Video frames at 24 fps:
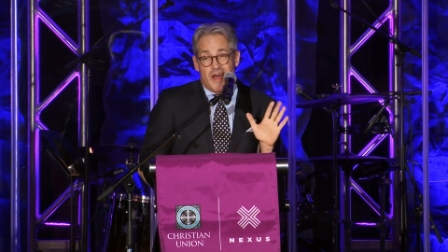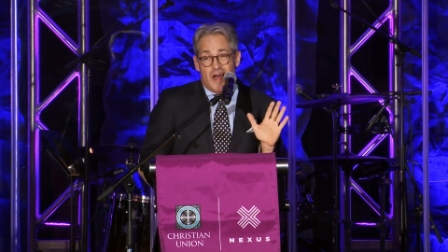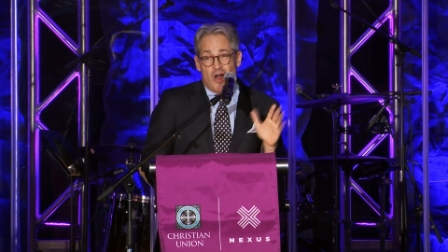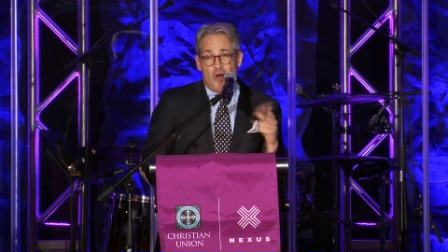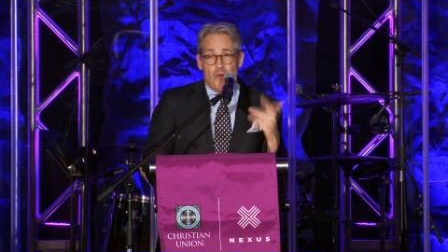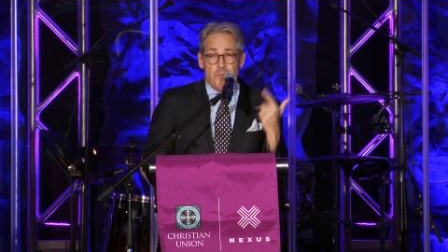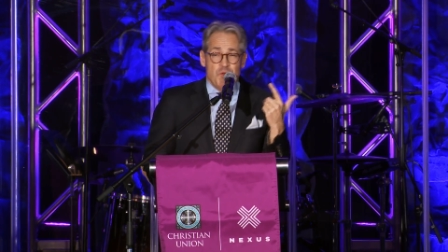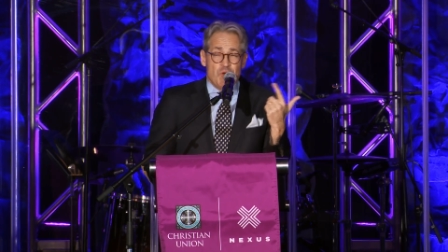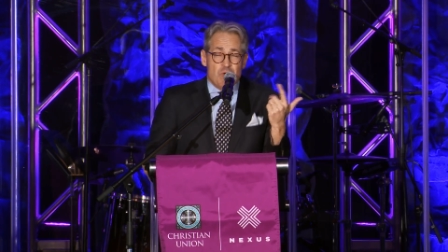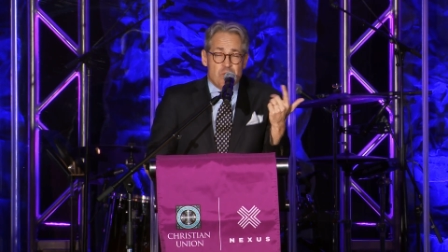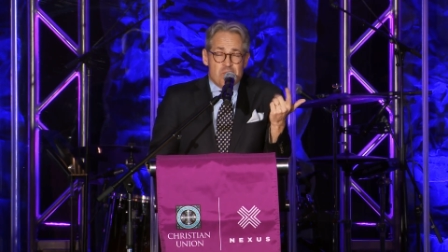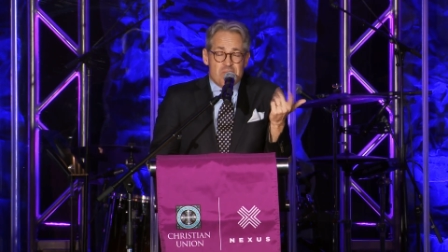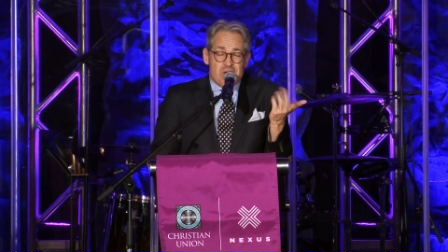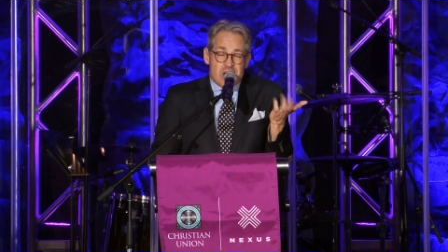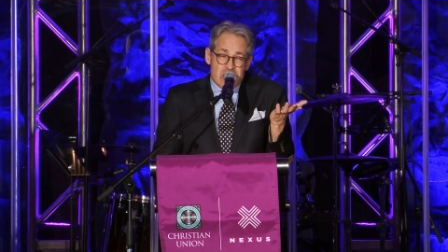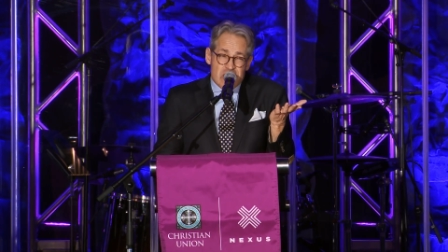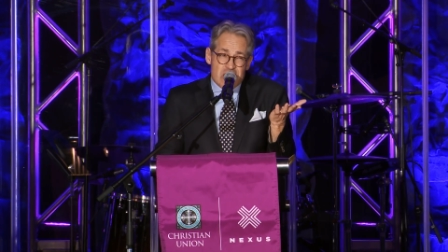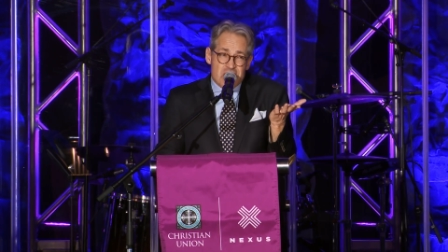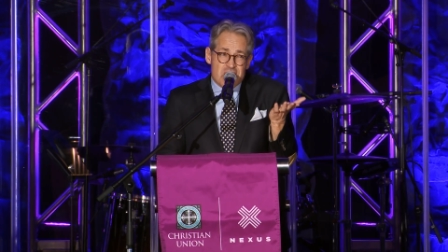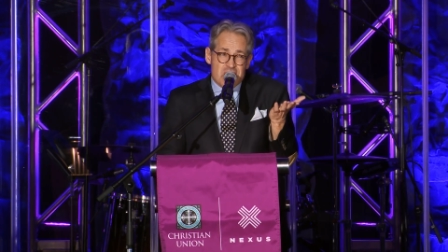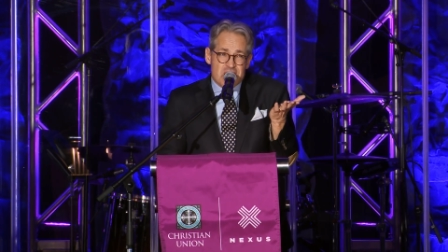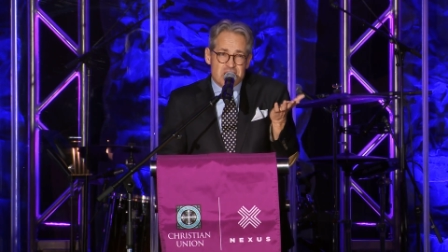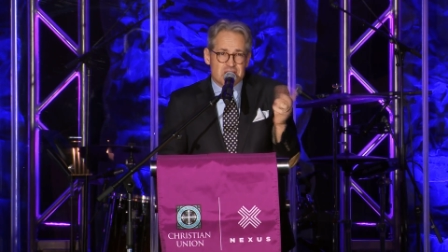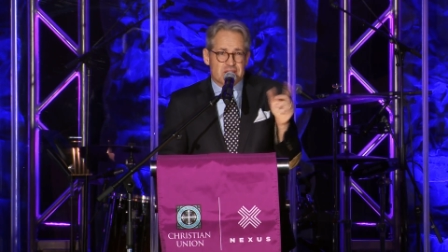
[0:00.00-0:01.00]
I hope you don't
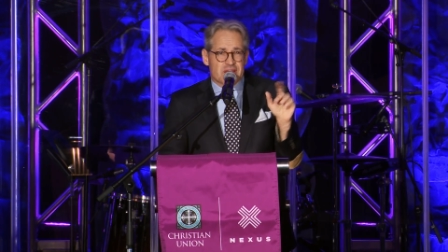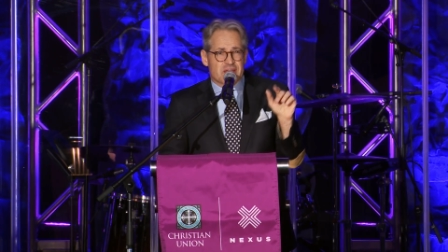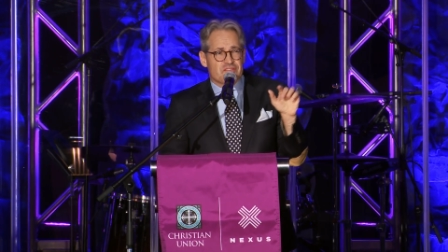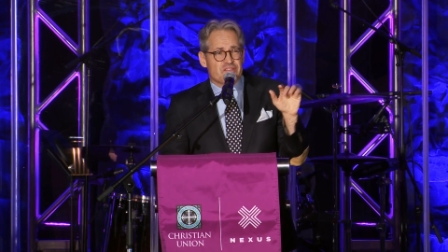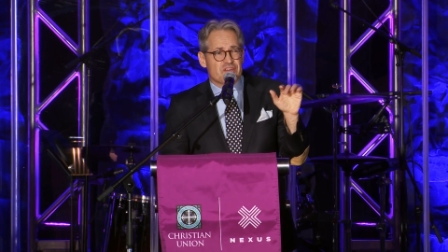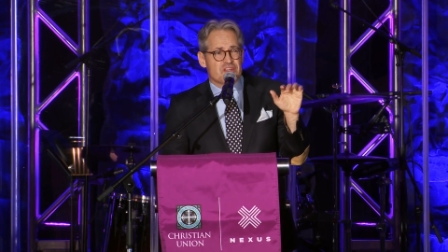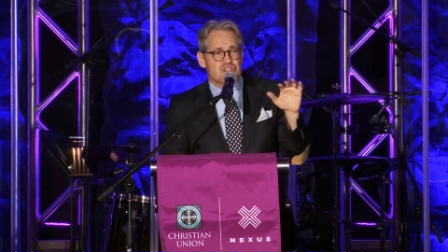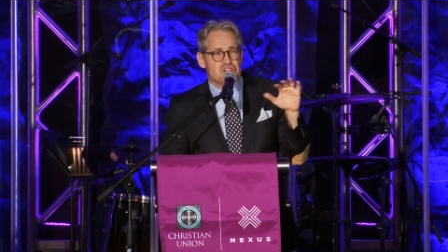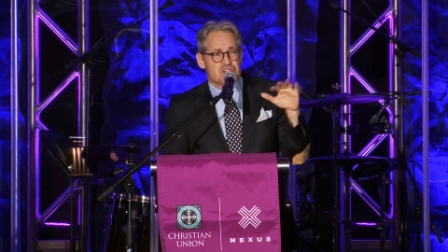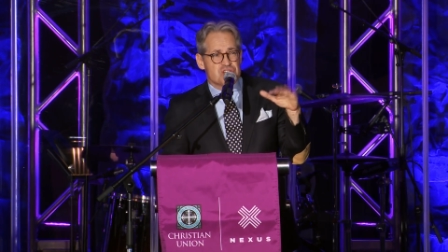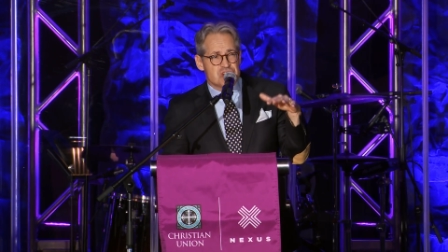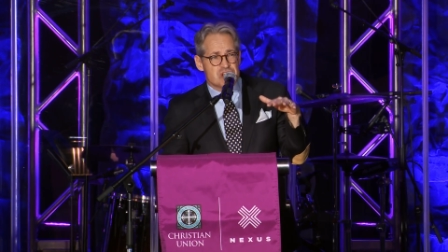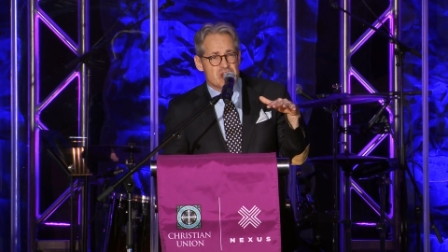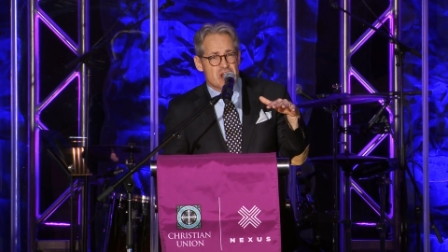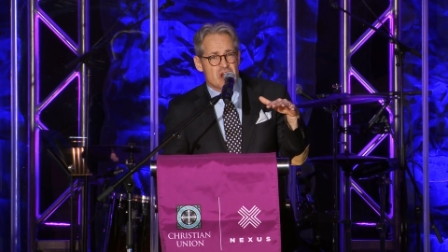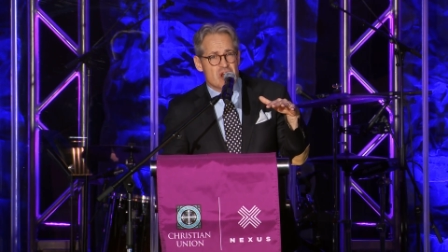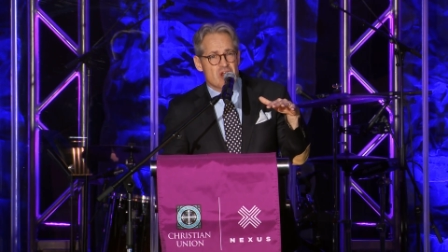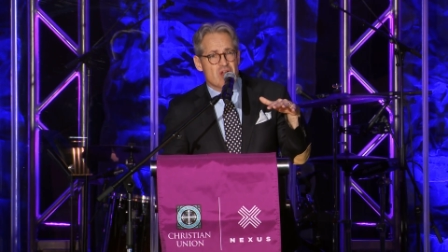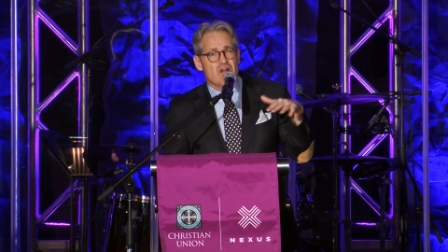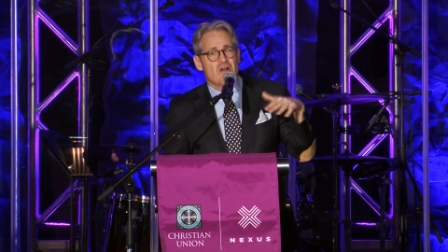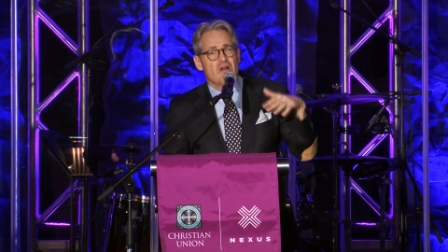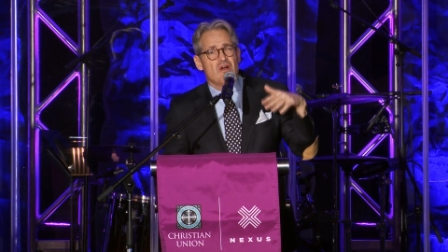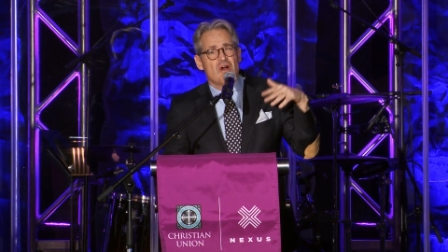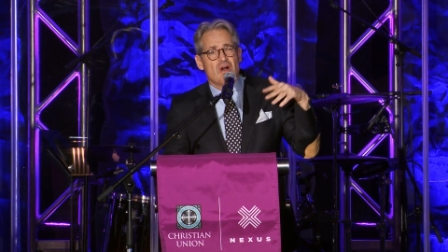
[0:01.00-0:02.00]
mind, like, if I
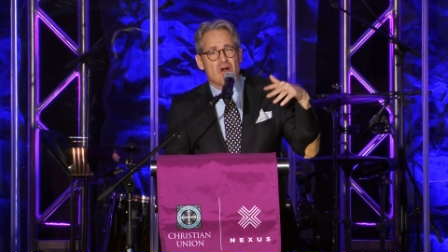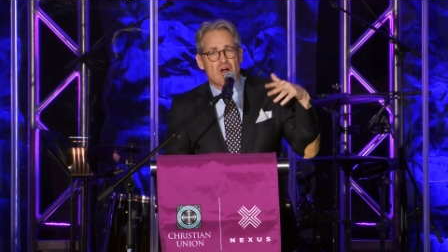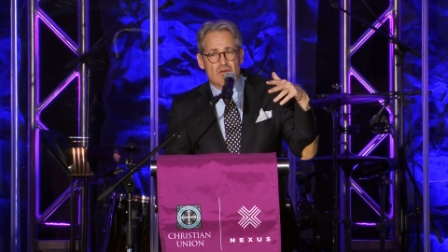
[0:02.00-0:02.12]
share